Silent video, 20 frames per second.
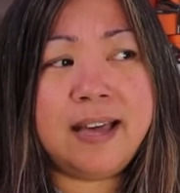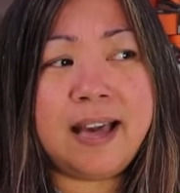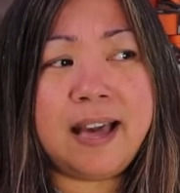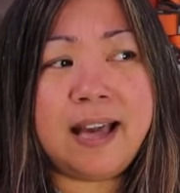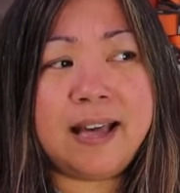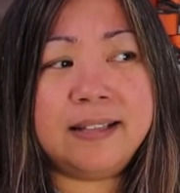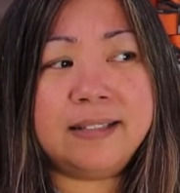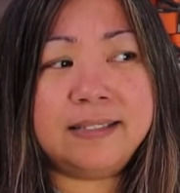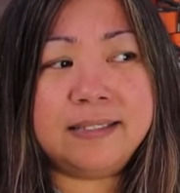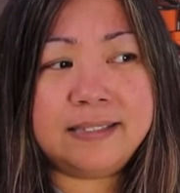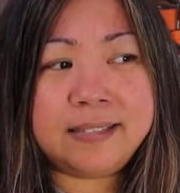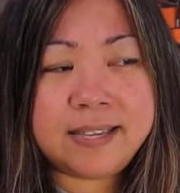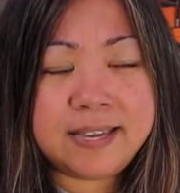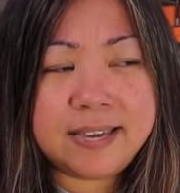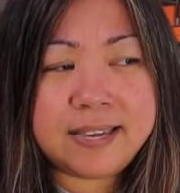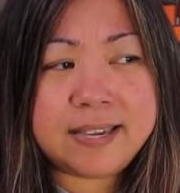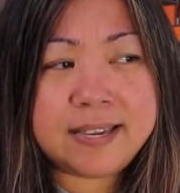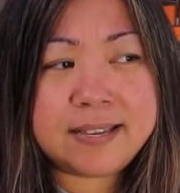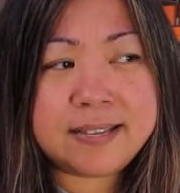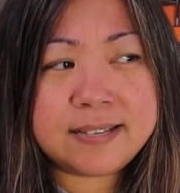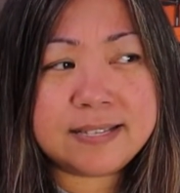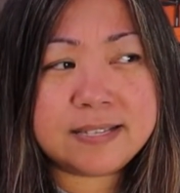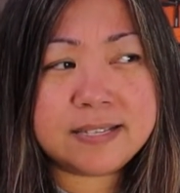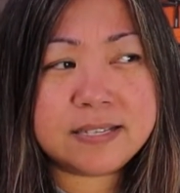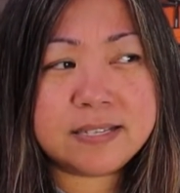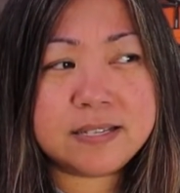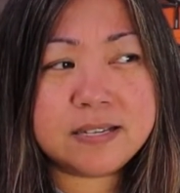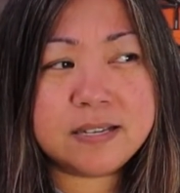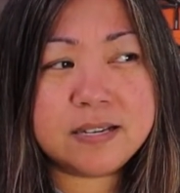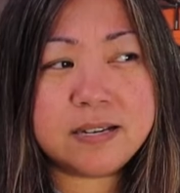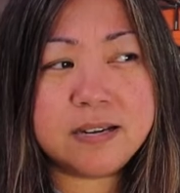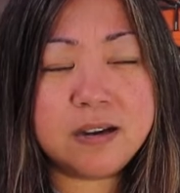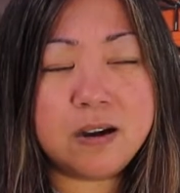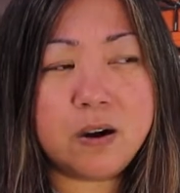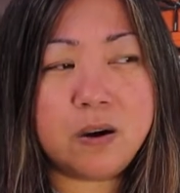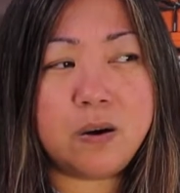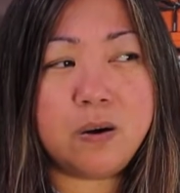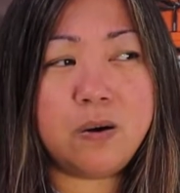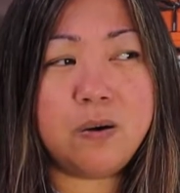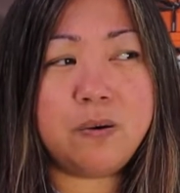at least,
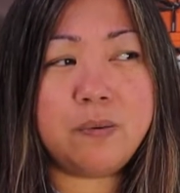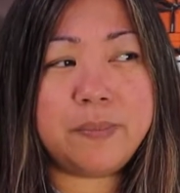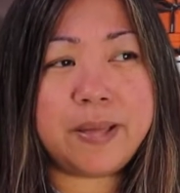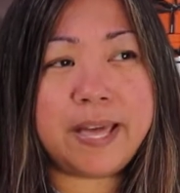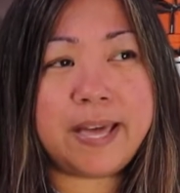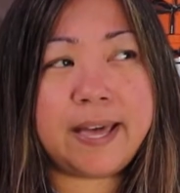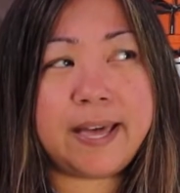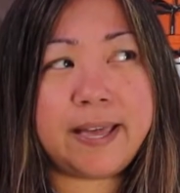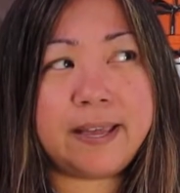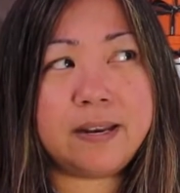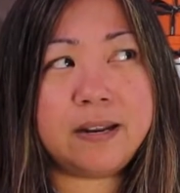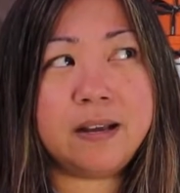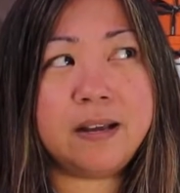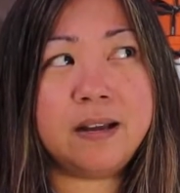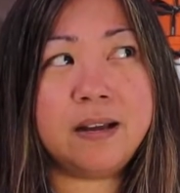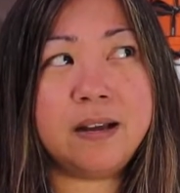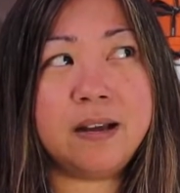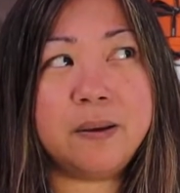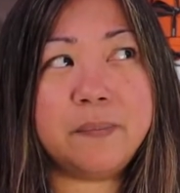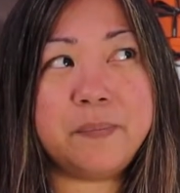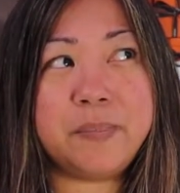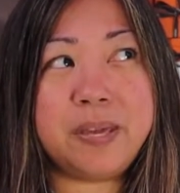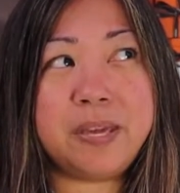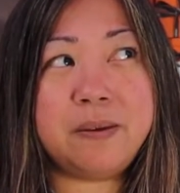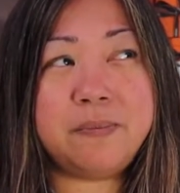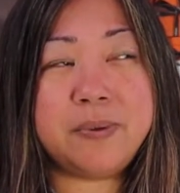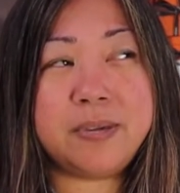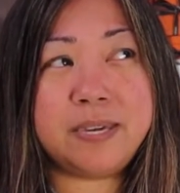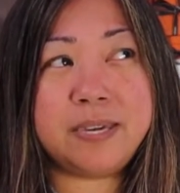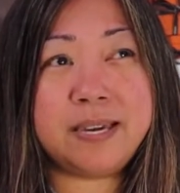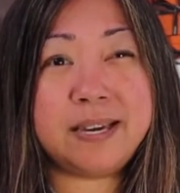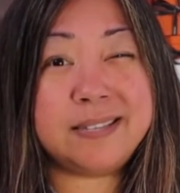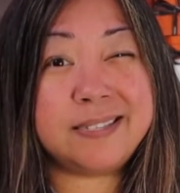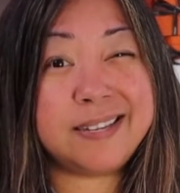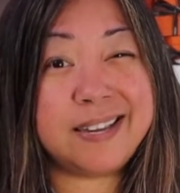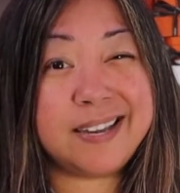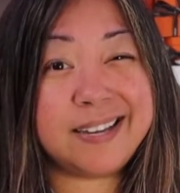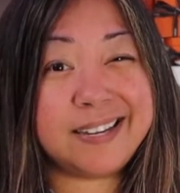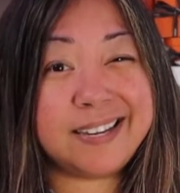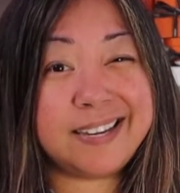oh man, maybe a
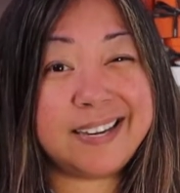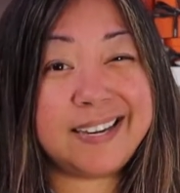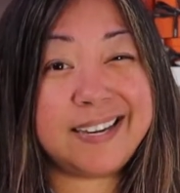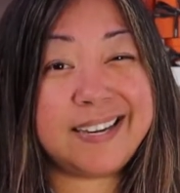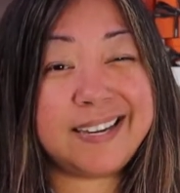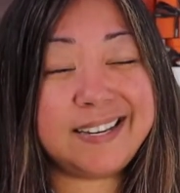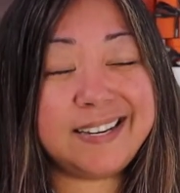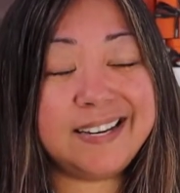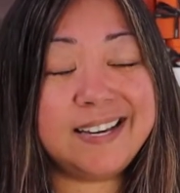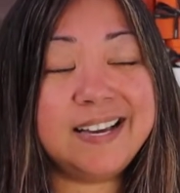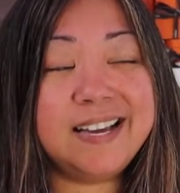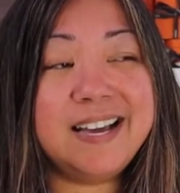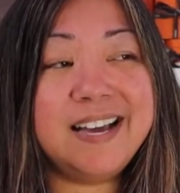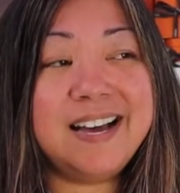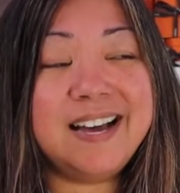decade.